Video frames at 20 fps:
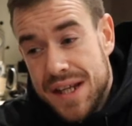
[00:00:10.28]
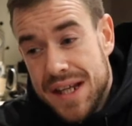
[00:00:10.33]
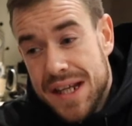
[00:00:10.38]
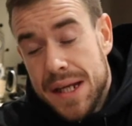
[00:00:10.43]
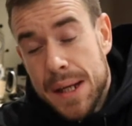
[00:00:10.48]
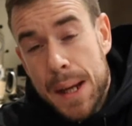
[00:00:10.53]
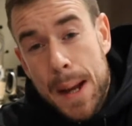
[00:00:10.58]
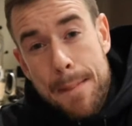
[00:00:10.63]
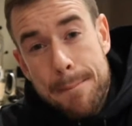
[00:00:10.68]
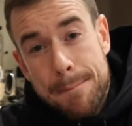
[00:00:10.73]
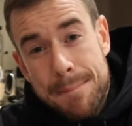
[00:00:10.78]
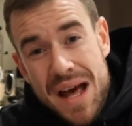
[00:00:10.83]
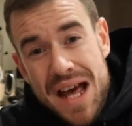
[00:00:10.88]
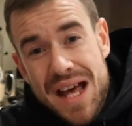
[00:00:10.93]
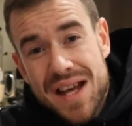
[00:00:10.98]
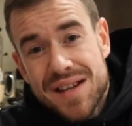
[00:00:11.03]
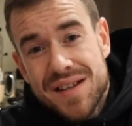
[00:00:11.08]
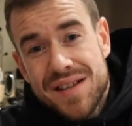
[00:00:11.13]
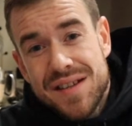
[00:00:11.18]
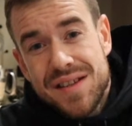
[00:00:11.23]
the
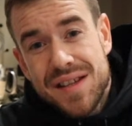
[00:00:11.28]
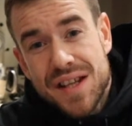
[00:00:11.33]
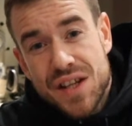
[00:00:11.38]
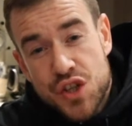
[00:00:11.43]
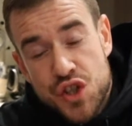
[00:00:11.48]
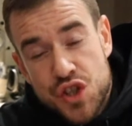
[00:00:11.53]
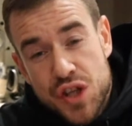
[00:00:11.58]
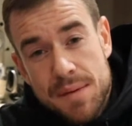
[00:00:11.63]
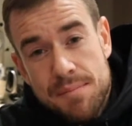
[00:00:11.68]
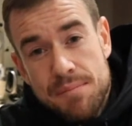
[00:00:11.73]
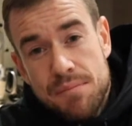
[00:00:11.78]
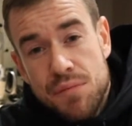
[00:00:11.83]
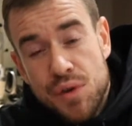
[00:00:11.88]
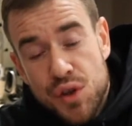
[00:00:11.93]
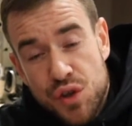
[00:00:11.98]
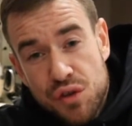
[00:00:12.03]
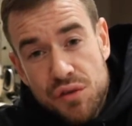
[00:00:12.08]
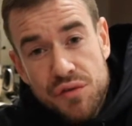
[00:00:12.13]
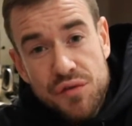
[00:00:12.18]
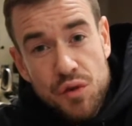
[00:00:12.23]
best
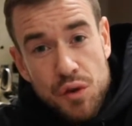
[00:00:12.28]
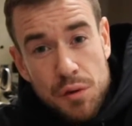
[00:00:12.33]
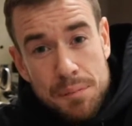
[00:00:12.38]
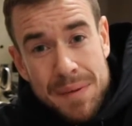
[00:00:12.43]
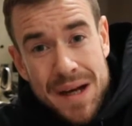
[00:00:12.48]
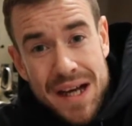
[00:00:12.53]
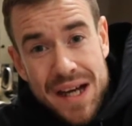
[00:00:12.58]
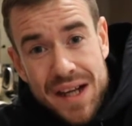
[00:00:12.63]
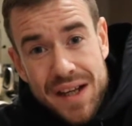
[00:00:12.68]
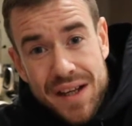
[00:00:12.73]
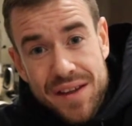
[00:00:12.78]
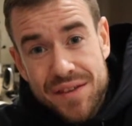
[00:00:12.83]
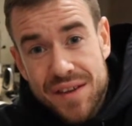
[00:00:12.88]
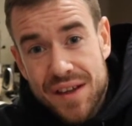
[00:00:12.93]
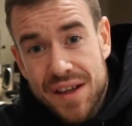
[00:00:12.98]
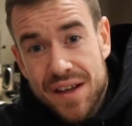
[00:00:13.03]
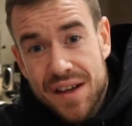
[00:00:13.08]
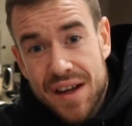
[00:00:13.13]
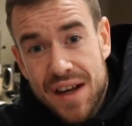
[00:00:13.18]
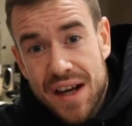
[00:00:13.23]
gym duffel bag
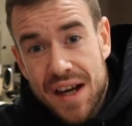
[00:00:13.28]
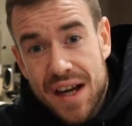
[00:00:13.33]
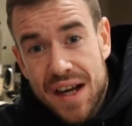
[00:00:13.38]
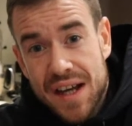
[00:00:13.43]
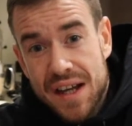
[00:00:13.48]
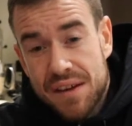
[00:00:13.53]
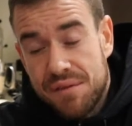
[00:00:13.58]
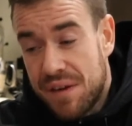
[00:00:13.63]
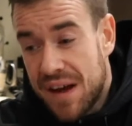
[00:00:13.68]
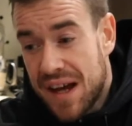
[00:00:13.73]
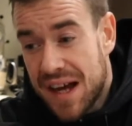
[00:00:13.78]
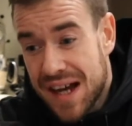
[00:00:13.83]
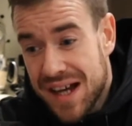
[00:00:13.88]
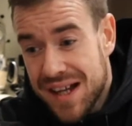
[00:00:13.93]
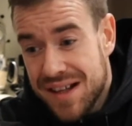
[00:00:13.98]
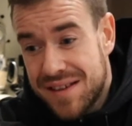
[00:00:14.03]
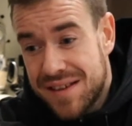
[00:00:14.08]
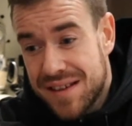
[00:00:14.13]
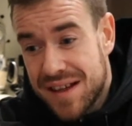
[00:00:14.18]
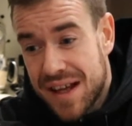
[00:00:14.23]
that I've
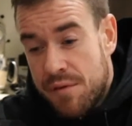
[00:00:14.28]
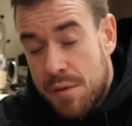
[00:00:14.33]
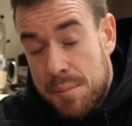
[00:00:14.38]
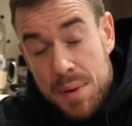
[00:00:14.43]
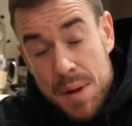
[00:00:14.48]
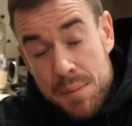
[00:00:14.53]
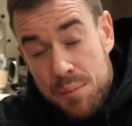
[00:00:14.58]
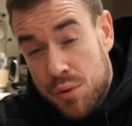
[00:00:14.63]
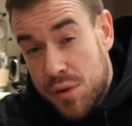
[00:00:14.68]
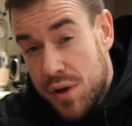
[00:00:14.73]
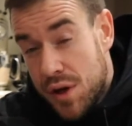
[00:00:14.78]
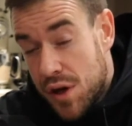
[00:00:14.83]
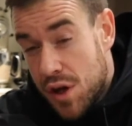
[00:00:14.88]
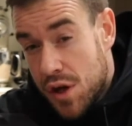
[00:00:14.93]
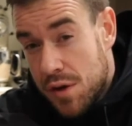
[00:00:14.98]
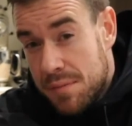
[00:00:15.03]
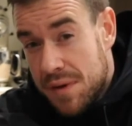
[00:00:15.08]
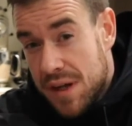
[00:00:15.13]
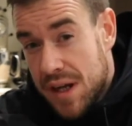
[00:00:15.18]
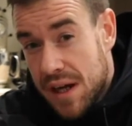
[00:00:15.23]
had. For people that
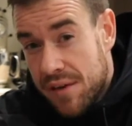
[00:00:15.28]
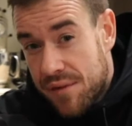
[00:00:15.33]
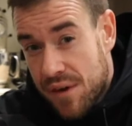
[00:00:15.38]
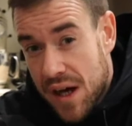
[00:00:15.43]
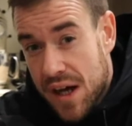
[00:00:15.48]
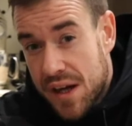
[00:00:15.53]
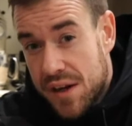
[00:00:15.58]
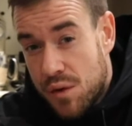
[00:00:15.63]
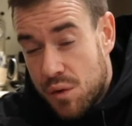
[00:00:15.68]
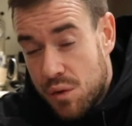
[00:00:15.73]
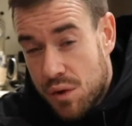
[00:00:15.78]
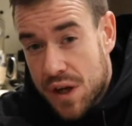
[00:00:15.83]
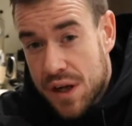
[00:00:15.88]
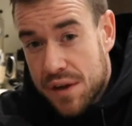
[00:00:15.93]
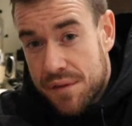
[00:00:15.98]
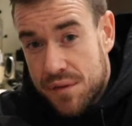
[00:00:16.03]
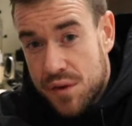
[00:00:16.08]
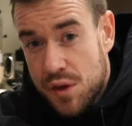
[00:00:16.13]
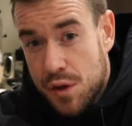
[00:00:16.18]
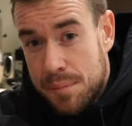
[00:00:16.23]
know me, I've had quite
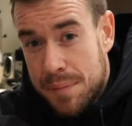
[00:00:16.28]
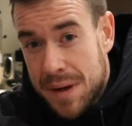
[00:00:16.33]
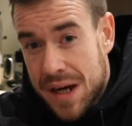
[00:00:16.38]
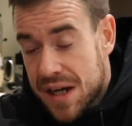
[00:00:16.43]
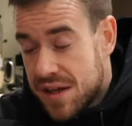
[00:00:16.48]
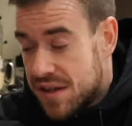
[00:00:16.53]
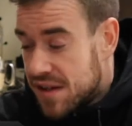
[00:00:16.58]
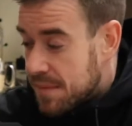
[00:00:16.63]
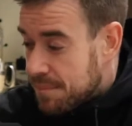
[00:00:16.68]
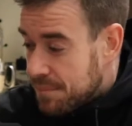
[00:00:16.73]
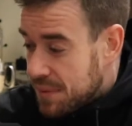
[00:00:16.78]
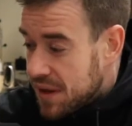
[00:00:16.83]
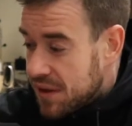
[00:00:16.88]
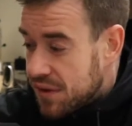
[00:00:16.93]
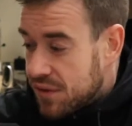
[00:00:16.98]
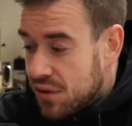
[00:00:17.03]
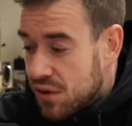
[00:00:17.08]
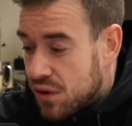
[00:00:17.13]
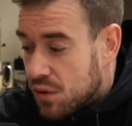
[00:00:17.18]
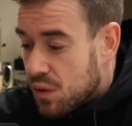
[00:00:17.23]
a few bags and I've been
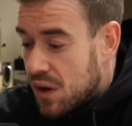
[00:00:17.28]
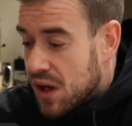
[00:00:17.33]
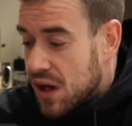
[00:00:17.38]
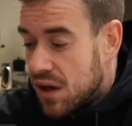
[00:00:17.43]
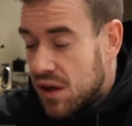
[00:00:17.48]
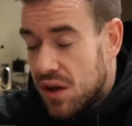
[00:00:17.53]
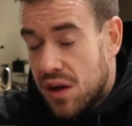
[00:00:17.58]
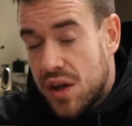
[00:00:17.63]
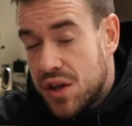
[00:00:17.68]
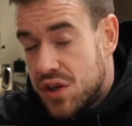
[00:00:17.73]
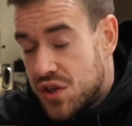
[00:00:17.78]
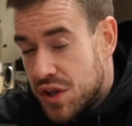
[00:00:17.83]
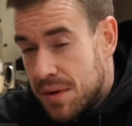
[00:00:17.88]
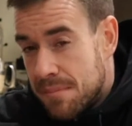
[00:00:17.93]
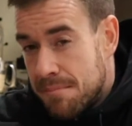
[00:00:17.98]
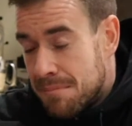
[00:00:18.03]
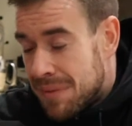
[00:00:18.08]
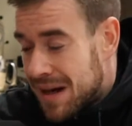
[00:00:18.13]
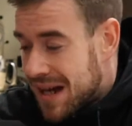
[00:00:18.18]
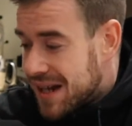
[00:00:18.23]
through quite a lot of
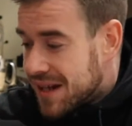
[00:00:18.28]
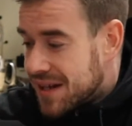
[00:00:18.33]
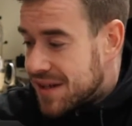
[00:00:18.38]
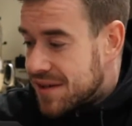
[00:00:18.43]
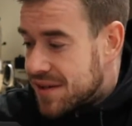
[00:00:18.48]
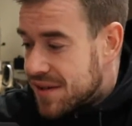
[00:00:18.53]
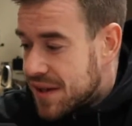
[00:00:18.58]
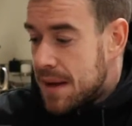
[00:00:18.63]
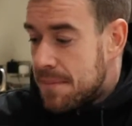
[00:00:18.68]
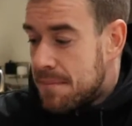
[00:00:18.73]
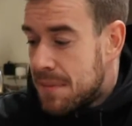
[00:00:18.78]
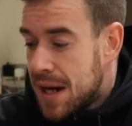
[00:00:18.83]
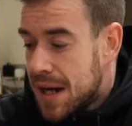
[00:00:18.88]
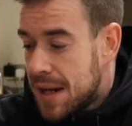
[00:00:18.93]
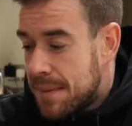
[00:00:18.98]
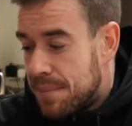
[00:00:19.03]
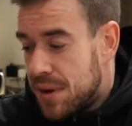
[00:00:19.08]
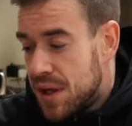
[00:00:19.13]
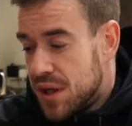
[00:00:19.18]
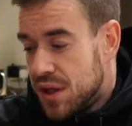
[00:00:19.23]
gym bags. In my
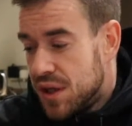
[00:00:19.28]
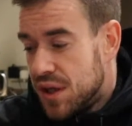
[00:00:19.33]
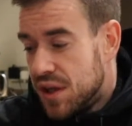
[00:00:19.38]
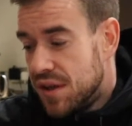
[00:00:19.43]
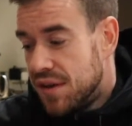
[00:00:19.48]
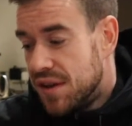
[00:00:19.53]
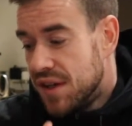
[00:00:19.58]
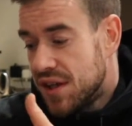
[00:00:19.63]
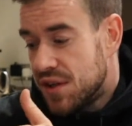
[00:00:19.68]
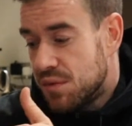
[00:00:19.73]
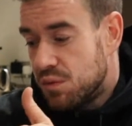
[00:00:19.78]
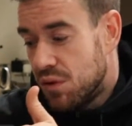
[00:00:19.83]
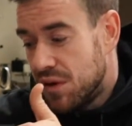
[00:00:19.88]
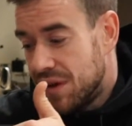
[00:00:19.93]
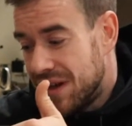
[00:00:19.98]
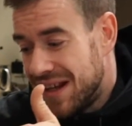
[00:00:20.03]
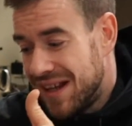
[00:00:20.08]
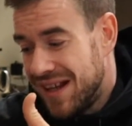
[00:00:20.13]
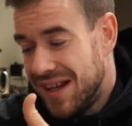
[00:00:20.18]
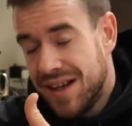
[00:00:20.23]
opinion, this
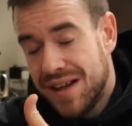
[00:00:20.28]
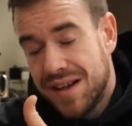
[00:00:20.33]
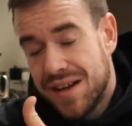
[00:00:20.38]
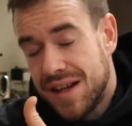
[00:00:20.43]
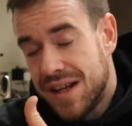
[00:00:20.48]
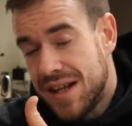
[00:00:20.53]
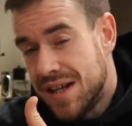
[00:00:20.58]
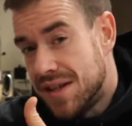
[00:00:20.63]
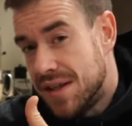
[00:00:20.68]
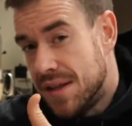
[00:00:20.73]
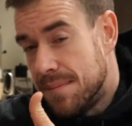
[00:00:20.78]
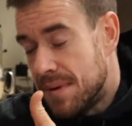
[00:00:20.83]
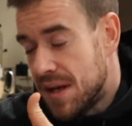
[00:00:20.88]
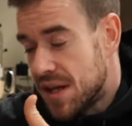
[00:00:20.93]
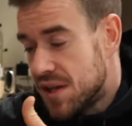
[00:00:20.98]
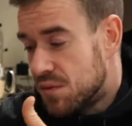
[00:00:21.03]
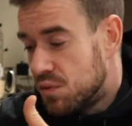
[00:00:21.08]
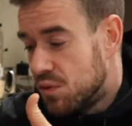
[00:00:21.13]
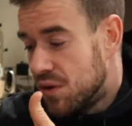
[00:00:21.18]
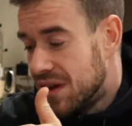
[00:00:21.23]
one here is the
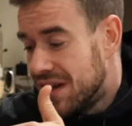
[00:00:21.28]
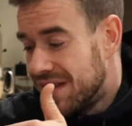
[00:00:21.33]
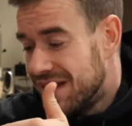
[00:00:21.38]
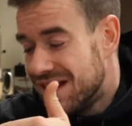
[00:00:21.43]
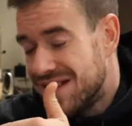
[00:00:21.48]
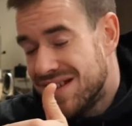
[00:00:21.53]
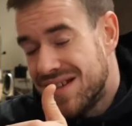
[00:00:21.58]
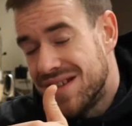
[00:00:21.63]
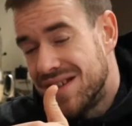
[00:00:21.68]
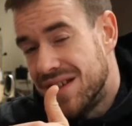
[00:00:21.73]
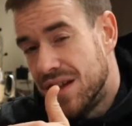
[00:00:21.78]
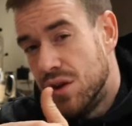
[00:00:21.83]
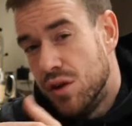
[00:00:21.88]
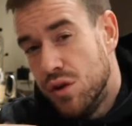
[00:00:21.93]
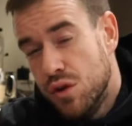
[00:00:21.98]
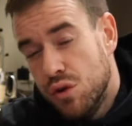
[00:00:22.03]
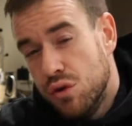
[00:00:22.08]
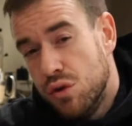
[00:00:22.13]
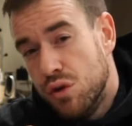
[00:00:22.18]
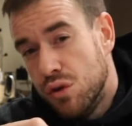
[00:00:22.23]
best one, and this is the
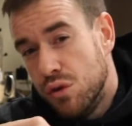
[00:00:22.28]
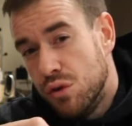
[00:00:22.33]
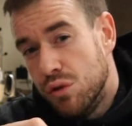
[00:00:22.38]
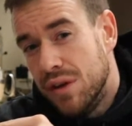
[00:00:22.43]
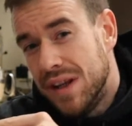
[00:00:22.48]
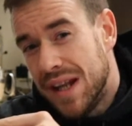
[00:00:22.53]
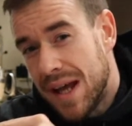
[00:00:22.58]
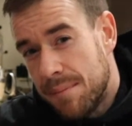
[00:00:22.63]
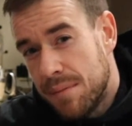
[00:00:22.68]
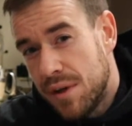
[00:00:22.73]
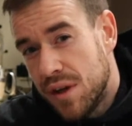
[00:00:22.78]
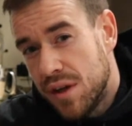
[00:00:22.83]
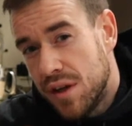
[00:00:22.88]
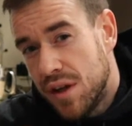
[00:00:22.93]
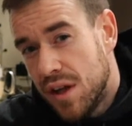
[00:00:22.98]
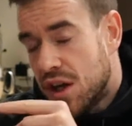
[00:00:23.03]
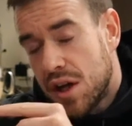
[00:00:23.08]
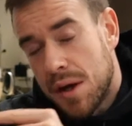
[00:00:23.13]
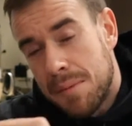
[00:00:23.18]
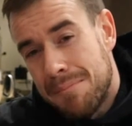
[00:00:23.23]

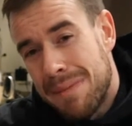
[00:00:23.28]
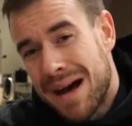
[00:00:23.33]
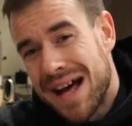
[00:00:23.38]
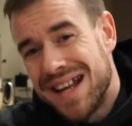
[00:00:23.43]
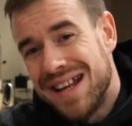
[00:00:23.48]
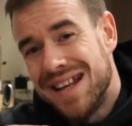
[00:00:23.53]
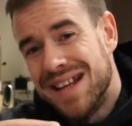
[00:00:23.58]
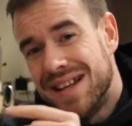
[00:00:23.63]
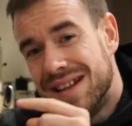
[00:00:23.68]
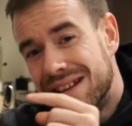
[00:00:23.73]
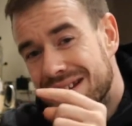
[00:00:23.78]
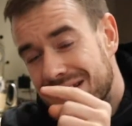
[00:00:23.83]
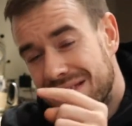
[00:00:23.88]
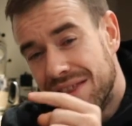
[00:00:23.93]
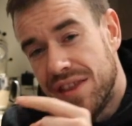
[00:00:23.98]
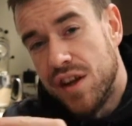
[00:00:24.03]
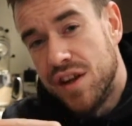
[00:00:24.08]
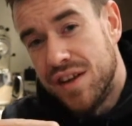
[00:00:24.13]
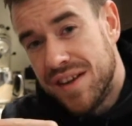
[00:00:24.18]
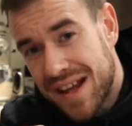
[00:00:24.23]
Lululemon Command
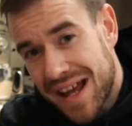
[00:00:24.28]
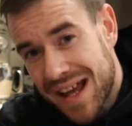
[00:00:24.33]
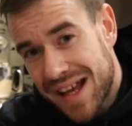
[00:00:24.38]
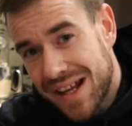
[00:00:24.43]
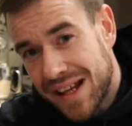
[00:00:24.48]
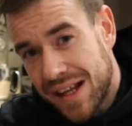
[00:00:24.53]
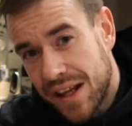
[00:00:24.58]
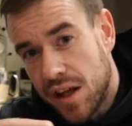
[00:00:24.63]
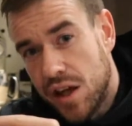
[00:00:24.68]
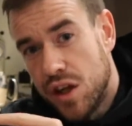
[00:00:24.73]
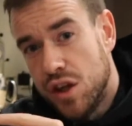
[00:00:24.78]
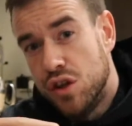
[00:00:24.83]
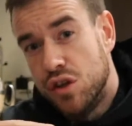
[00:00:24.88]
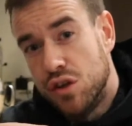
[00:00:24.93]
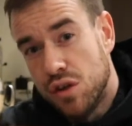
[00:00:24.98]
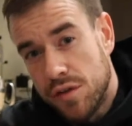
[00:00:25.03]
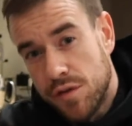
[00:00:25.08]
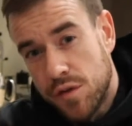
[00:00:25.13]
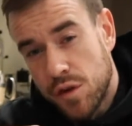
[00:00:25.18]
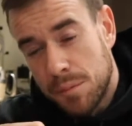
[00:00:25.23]
the Day
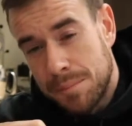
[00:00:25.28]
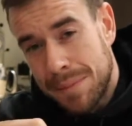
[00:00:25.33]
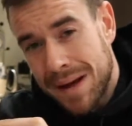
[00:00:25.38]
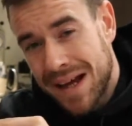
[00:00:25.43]
duffel